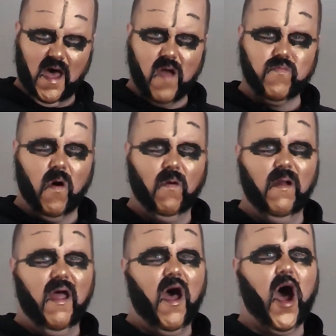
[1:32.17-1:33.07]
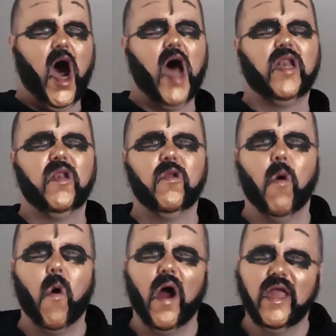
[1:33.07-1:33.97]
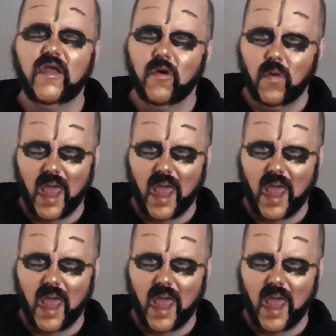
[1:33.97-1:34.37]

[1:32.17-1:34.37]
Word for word: I won't annoy you